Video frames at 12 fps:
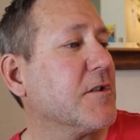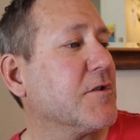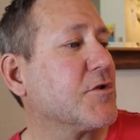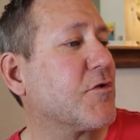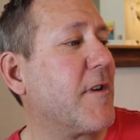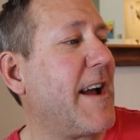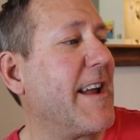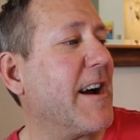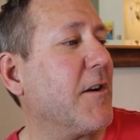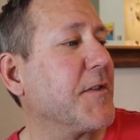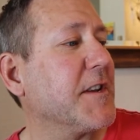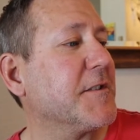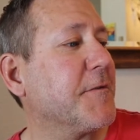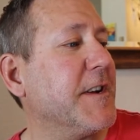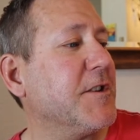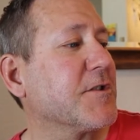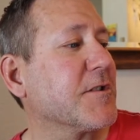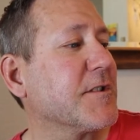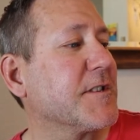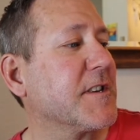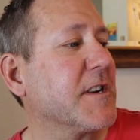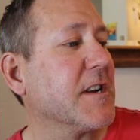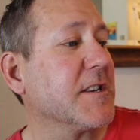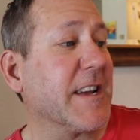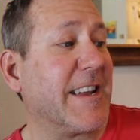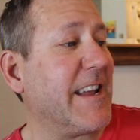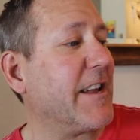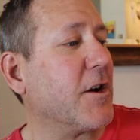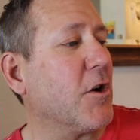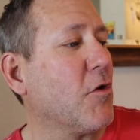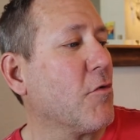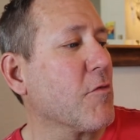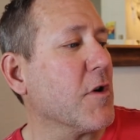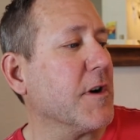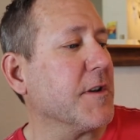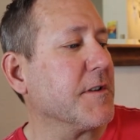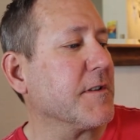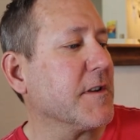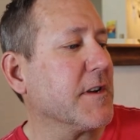Try out these features to get a home run.